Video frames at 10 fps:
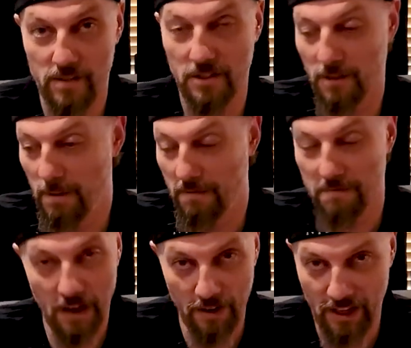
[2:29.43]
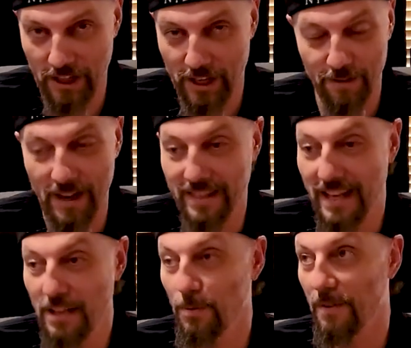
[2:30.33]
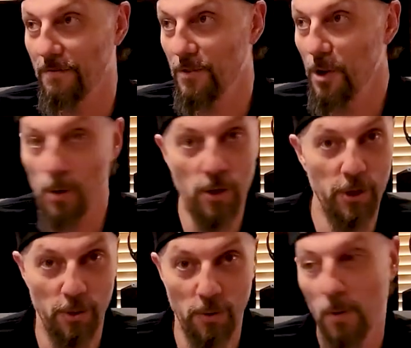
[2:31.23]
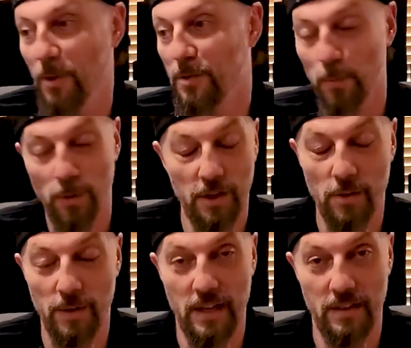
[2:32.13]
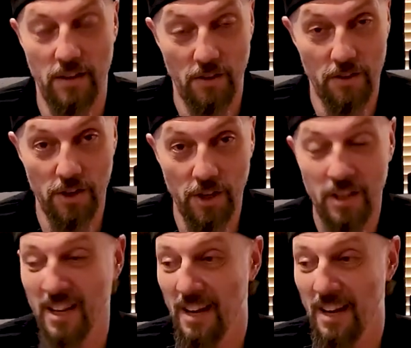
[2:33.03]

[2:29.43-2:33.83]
Let's just be very clear, right? They do have no clue what's really going on under the hood.